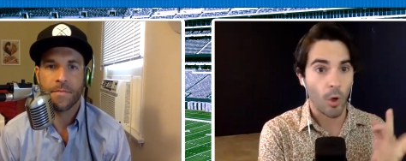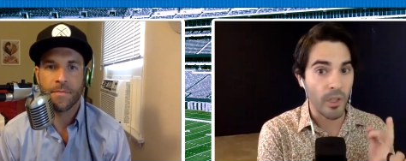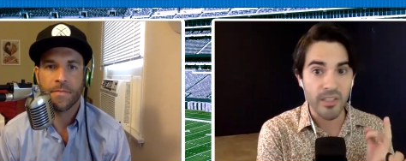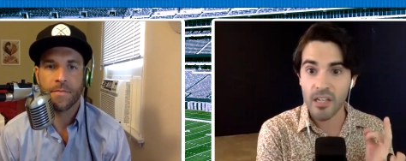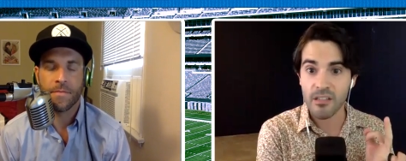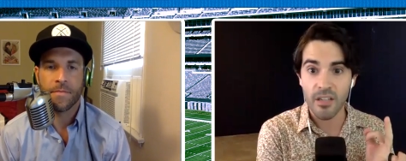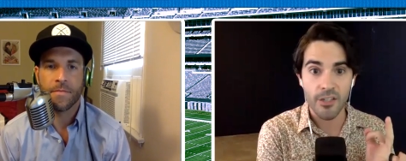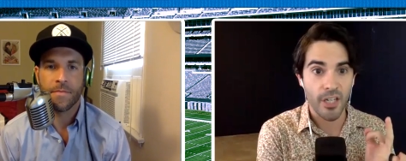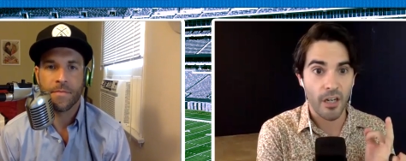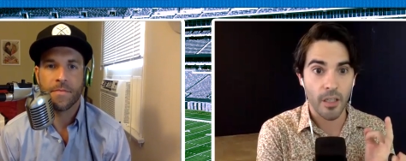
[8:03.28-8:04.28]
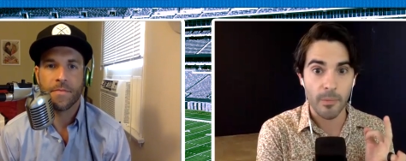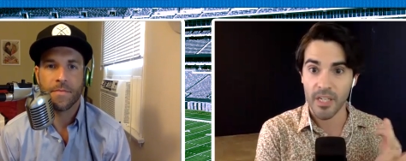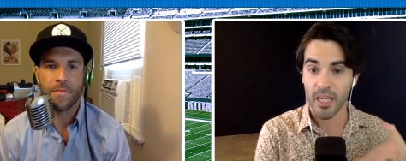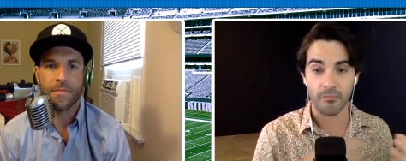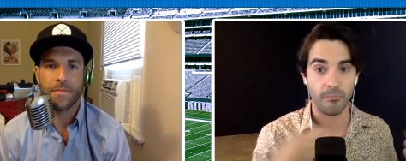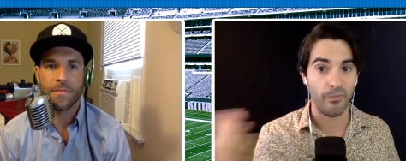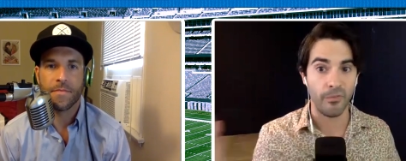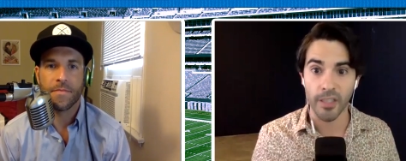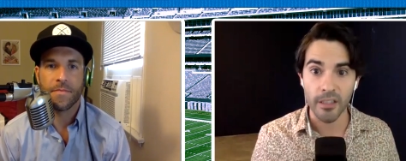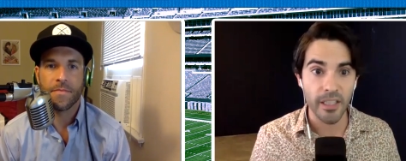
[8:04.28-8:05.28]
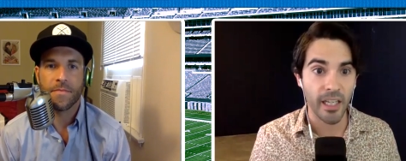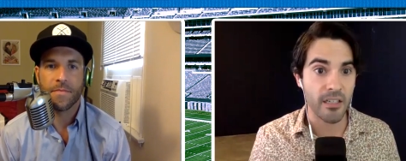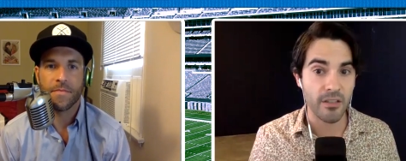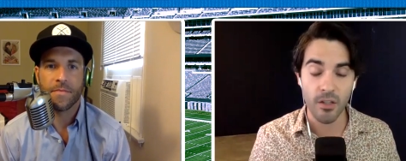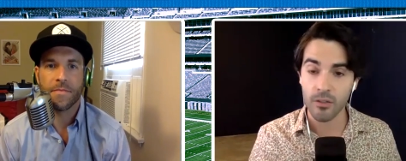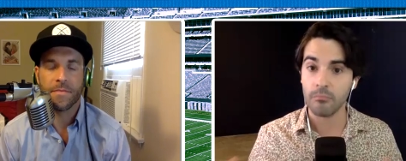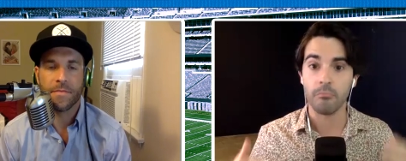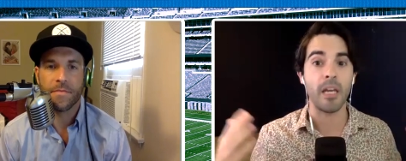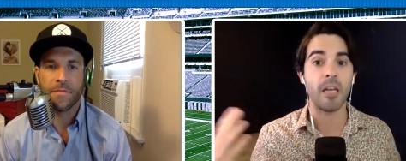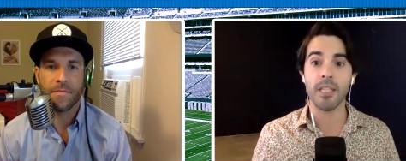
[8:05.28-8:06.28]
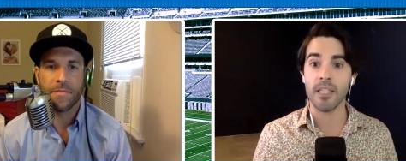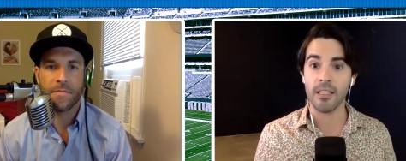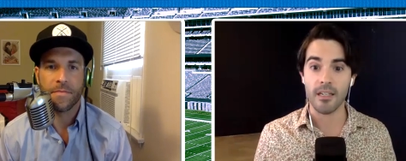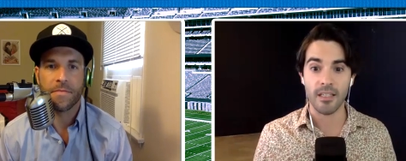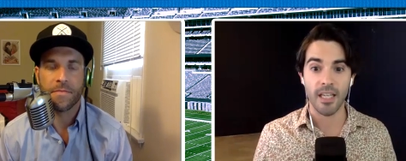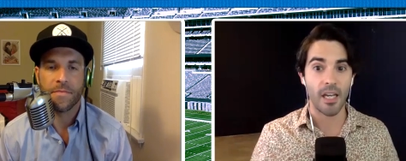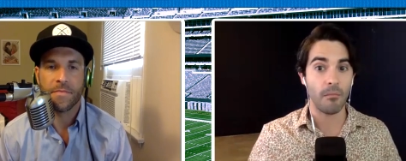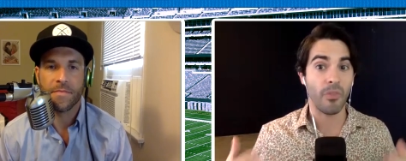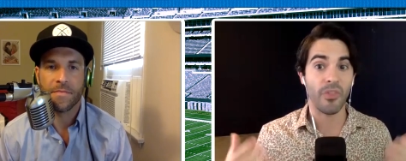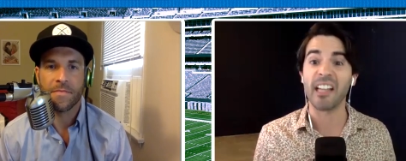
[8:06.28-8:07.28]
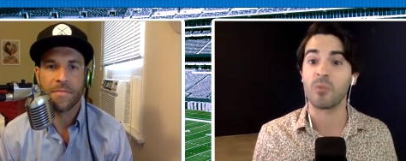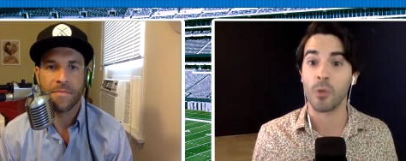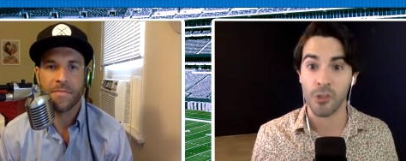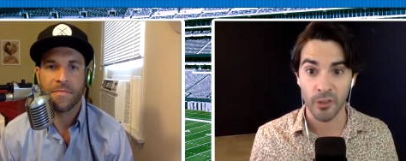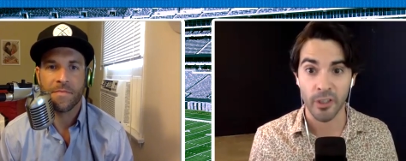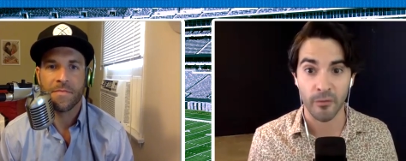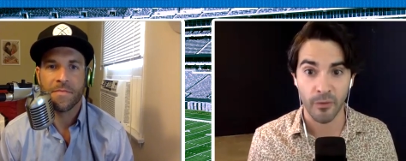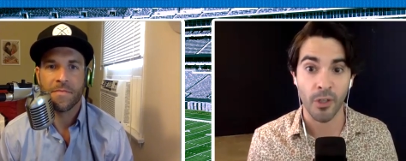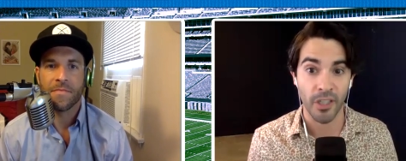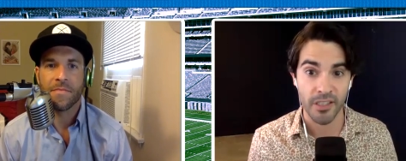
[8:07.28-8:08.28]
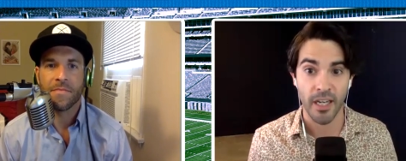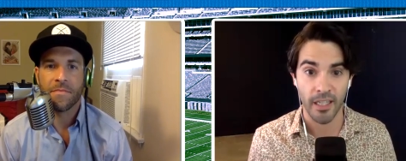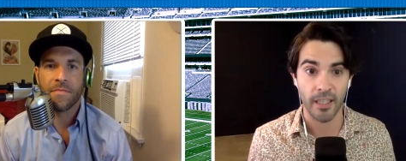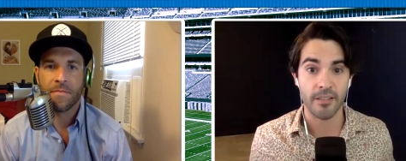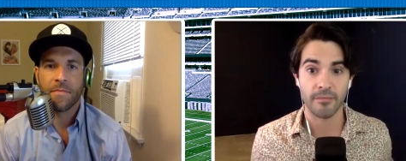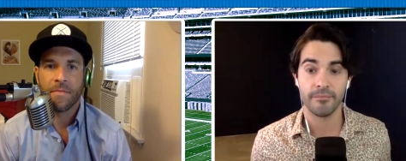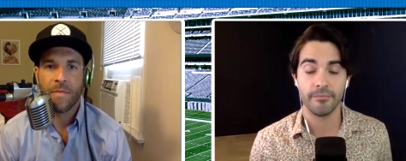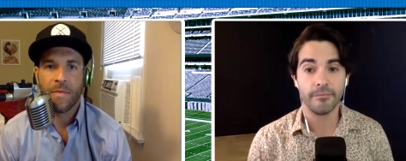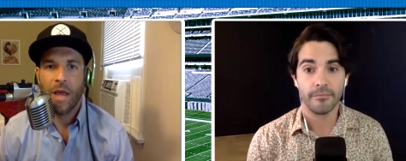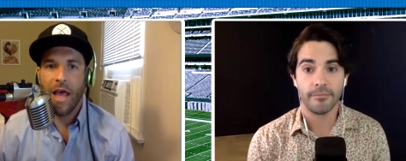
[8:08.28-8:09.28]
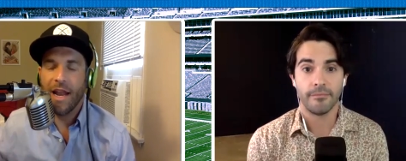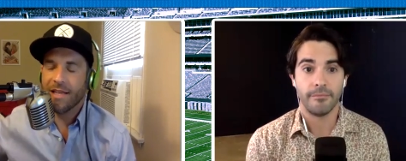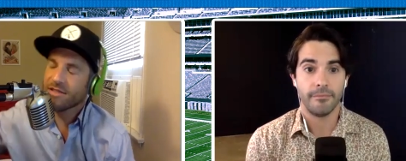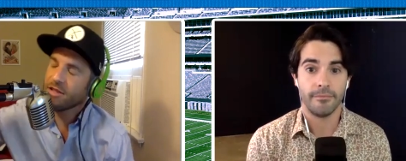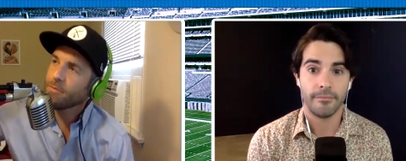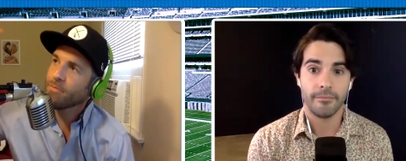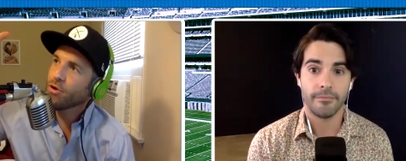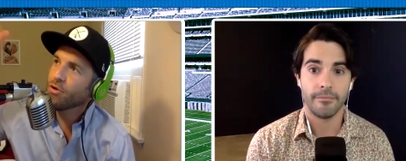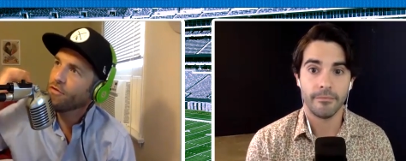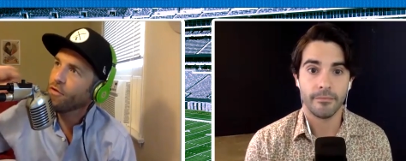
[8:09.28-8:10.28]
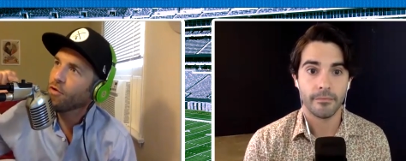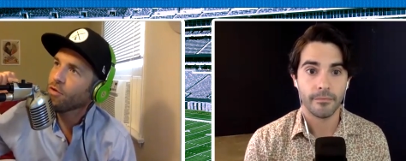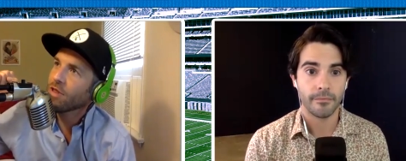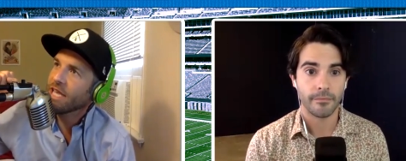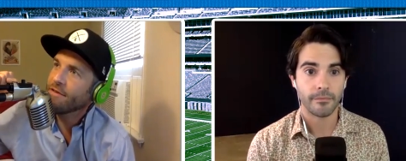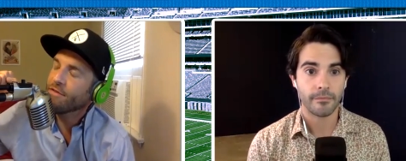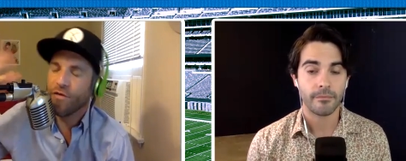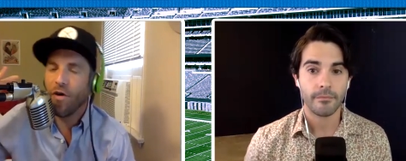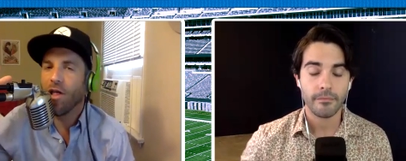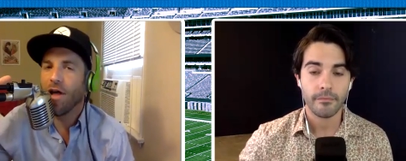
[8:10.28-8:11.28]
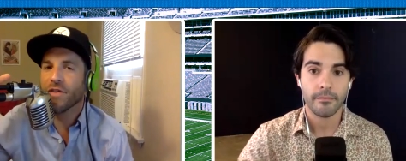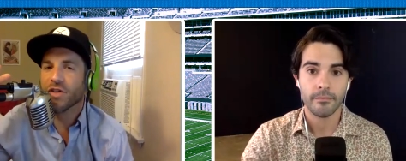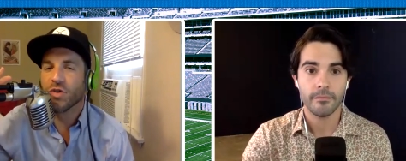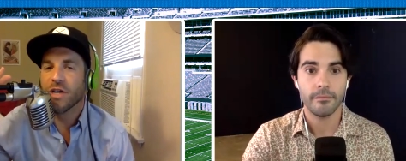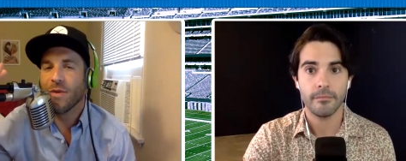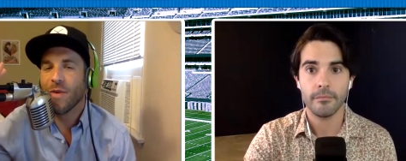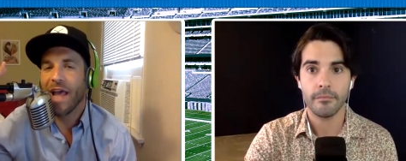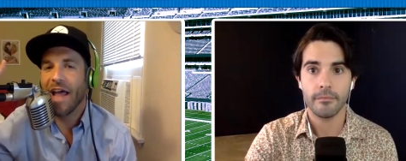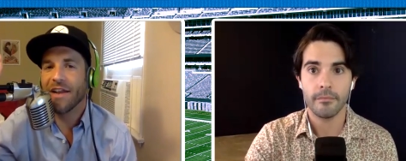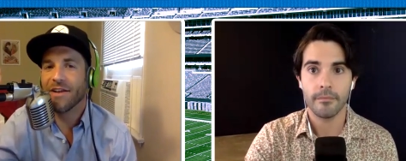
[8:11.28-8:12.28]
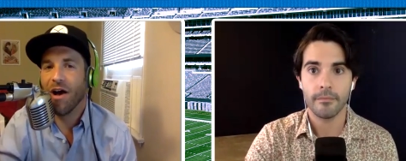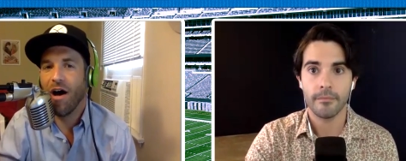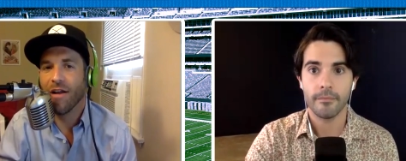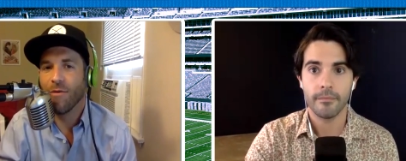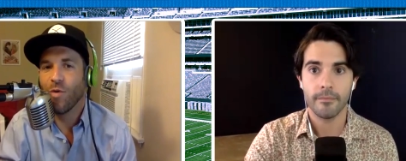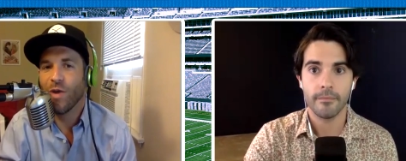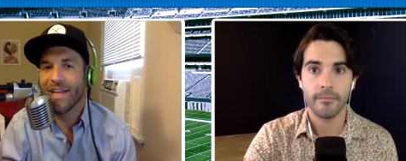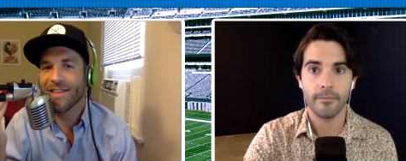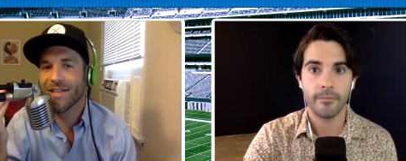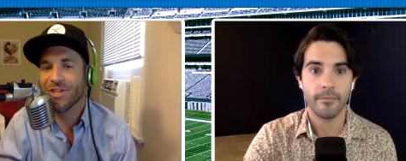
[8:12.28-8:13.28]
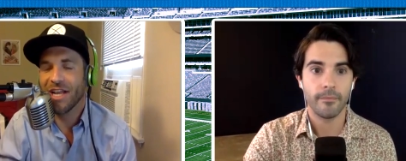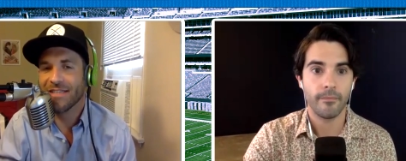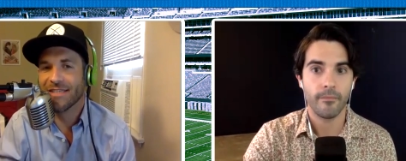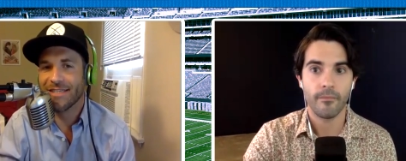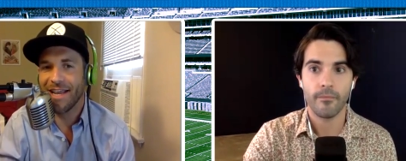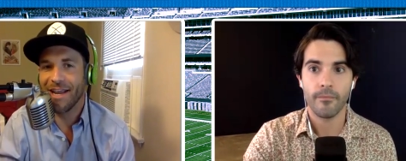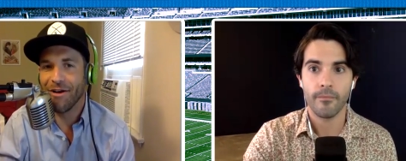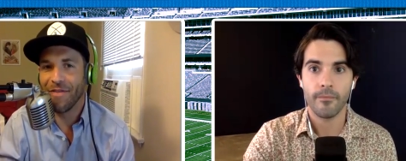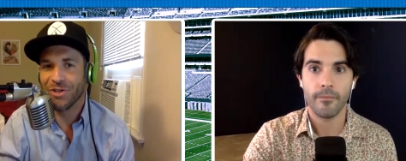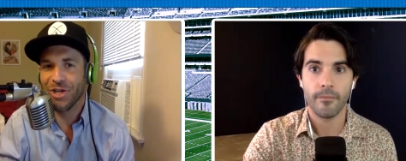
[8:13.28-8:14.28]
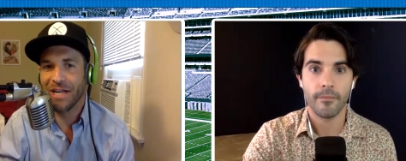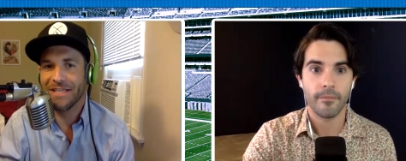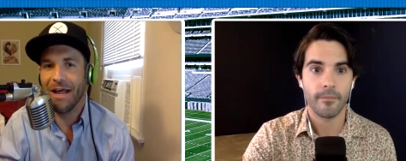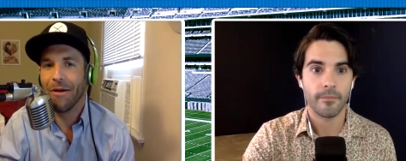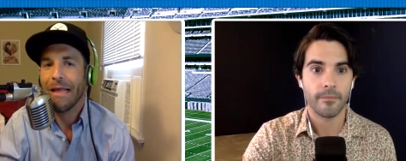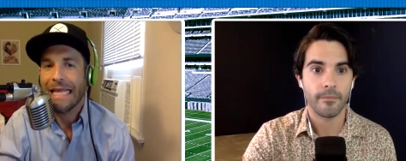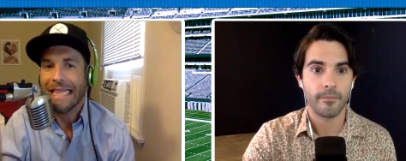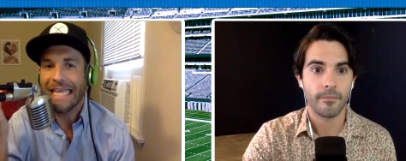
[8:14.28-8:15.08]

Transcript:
Speaker 1: always has touchdown upside. Fell in the end zone. Maybe he does again. That's what you're looking for in a tight end.
Speaker 2: And as the beautiful leaves fall off the tree and we head into autumn, we get the chance to say here on the check down the